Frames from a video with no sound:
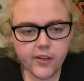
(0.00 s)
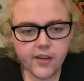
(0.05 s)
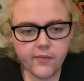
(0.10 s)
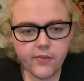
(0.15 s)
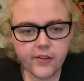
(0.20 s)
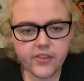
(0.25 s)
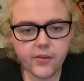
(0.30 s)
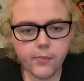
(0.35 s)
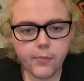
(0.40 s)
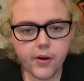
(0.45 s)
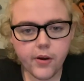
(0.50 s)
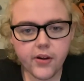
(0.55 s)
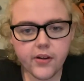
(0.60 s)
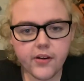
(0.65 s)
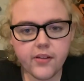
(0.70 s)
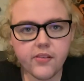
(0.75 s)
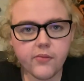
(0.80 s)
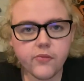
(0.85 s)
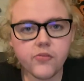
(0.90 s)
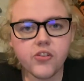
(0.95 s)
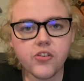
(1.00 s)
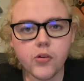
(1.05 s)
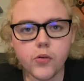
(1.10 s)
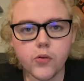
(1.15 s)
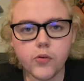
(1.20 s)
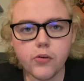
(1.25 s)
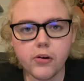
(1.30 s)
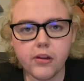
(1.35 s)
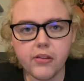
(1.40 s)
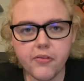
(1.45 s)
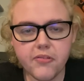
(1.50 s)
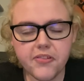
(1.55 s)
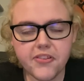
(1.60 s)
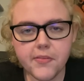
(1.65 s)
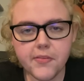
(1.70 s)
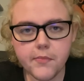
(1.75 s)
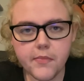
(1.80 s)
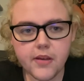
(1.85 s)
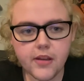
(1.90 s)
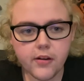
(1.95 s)
have like the bodies of children in the
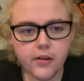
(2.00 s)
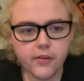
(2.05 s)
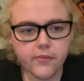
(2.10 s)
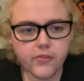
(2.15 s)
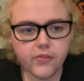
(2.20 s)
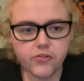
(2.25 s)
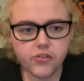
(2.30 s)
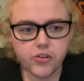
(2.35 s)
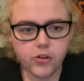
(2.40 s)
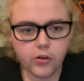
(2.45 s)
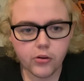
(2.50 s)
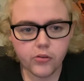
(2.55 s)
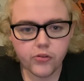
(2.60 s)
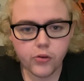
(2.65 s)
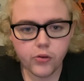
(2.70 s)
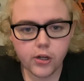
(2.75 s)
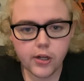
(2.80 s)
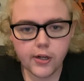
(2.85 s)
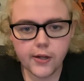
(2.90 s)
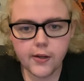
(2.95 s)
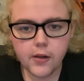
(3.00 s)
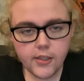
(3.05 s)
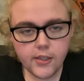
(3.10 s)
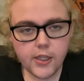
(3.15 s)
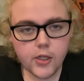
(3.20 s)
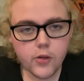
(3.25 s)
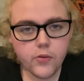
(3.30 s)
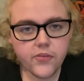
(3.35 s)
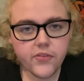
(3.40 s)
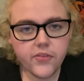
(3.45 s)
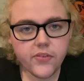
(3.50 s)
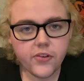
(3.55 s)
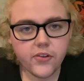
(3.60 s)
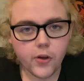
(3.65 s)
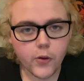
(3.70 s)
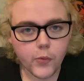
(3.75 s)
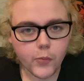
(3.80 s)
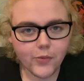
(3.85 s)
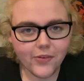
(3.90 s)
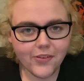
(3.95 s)
cement of the church, right? Here's the
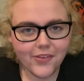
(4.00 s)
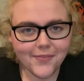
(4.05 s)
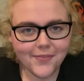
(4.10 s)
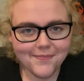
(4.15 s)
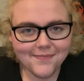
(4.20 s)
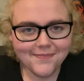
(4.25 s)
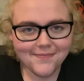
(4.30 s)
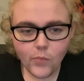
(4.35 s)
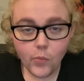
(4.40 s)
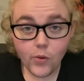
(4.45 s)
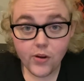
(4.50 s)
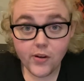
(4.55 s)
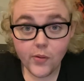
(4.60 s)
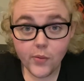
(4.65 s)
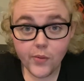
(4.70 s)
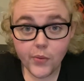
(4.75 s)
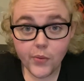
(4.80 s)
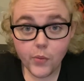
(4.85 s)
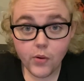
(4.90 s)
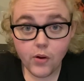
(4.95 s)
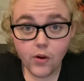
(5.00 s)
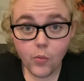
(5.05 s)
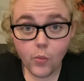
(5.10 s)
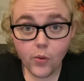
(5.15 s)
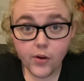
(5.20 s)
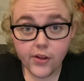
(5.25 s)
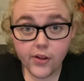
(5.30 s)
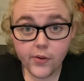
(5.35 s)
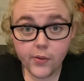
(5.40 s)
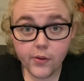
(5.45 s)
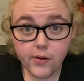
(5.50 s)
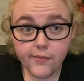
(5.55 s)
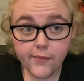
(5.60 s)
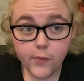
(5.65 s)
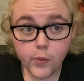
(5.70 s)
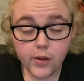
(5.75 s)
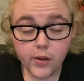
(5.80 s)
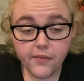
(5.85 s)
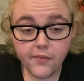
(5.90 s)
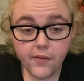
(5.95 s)
don'ts. We're going through all
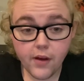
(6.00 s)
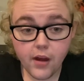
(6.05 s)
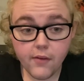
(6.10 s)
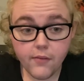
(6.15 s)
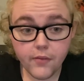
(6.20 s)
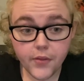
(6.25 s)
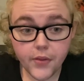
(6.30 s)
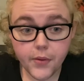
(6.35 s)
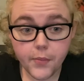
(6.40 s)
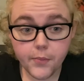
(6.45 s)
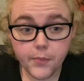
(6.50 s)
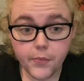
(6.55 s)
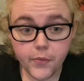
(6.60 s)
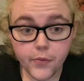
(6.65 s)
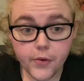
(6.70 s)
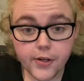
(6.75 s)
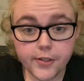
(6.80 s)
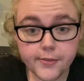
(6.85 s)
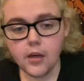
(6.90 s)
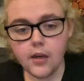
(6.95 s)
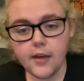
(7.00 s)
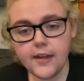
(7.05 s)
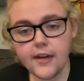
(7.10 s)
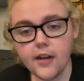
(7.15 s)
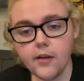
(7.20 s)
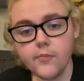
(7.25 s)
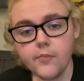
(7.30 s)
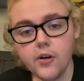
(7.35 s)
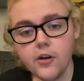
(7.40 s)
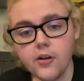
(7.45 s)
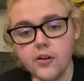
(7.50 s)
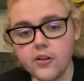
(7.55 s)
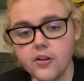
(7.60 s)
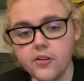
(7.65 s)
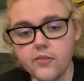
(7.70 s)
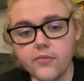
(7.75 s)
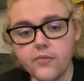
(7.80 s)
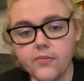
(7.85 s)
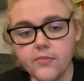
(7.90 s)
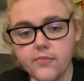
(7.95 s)
145 of them, right? And I'm not
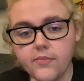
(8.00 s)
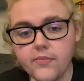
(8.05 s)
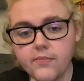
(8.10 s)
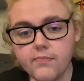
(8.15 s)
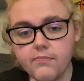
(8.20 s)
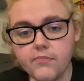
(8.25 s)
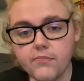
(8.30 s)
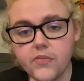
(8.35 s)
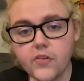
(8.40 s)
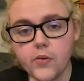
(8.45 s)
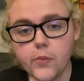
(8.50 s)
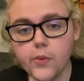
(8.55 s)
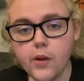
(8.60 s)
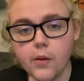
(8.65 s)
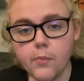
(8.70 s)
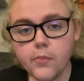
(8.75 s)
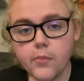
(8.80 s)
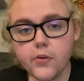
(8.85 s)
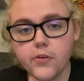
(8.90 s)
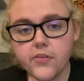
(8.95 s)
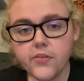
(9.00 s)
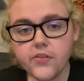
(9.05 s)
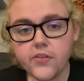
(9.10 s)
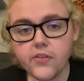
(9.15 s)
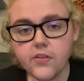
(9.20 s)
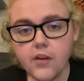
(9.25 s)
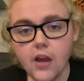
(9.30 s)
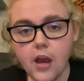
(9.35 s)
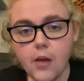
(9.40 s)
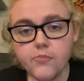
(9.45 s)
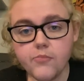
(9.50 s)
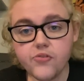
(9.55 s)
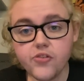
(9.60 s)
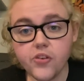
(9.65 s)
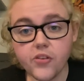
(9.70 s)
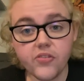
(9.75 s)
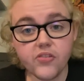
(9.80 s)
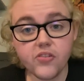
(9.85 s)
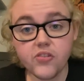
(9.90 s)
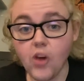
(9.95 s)
gonna do numbers. I'm
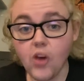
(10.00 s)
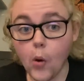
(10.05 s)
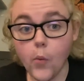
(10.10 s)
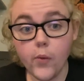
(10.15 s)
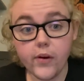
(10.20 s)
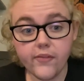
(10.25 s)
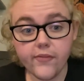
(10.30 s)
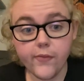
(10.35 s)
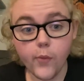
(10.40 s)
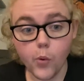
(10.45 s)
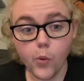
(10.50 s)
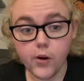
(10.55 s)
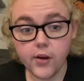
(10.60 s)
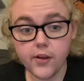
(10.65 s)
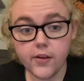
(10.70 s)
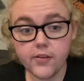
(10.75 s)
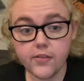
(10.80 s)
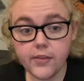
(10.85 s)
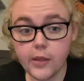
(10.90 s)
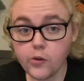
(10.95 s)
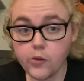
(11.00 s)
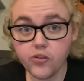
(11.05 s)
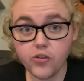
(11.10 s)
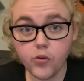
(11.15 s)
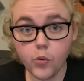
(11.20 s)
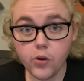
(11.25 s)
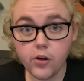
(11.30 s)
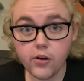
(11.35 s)
just going for it. They're short